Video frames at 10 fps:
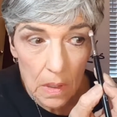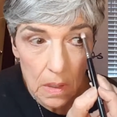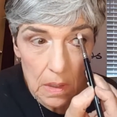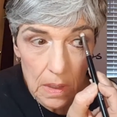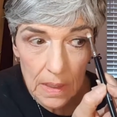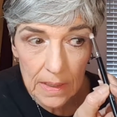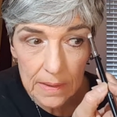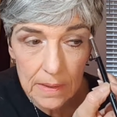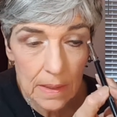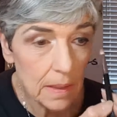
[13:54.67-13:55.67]

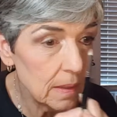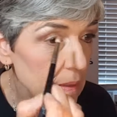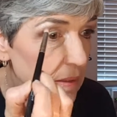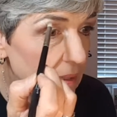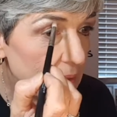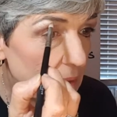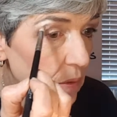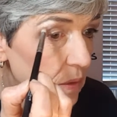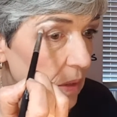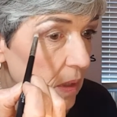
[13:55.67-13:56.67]
Alright. I think they
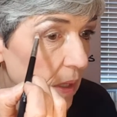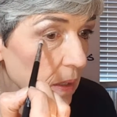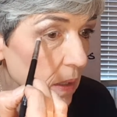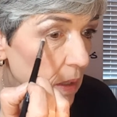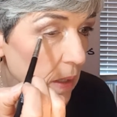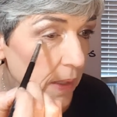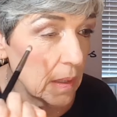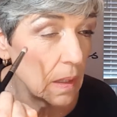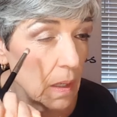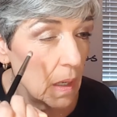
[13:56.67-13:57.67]
look kind of
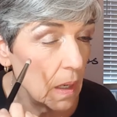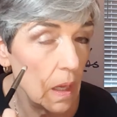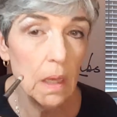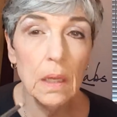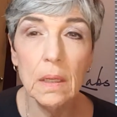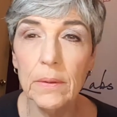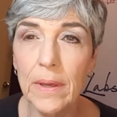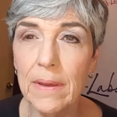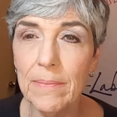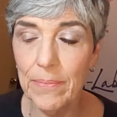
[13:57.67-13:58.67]
alike.
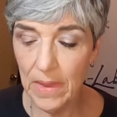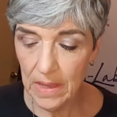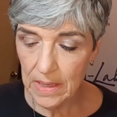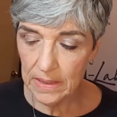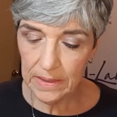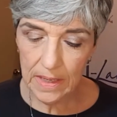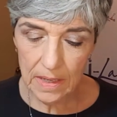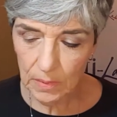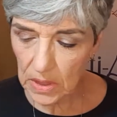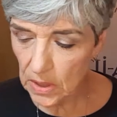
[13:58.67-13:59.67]
Okay.
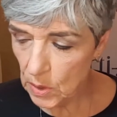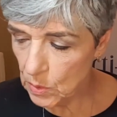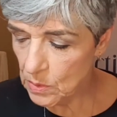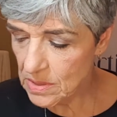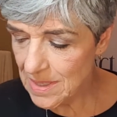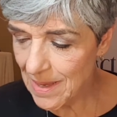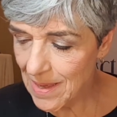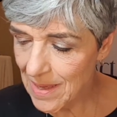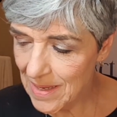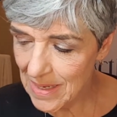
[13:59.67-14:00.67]
Now I'm going to use the
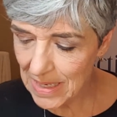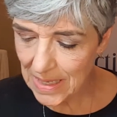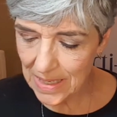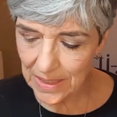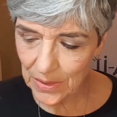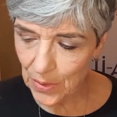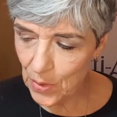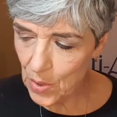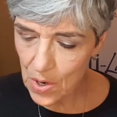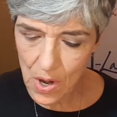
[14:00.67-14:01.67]

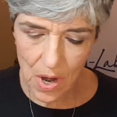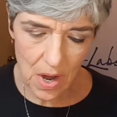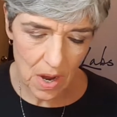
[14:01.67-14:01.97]
eyeliner.